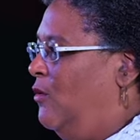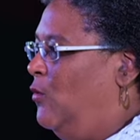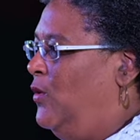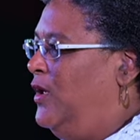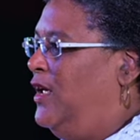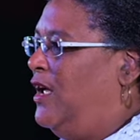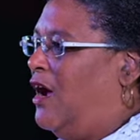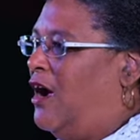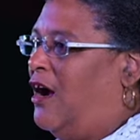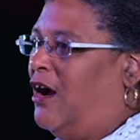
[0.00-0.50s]

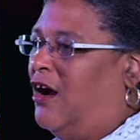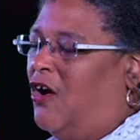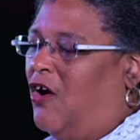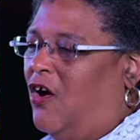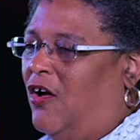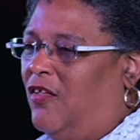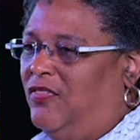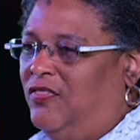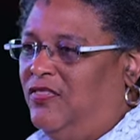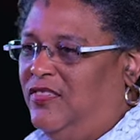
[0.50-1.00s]
We are
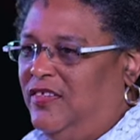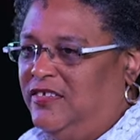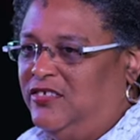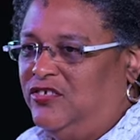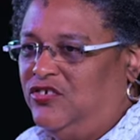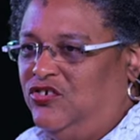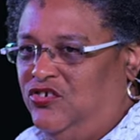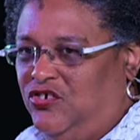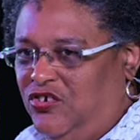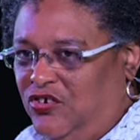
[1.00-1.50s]
on
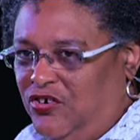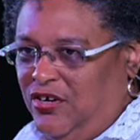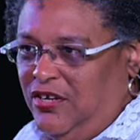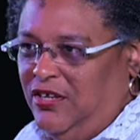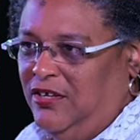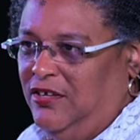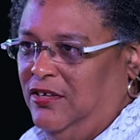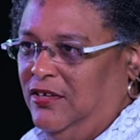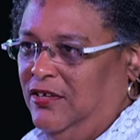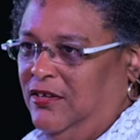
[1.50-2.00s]
this
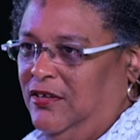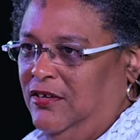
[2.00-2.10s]
journey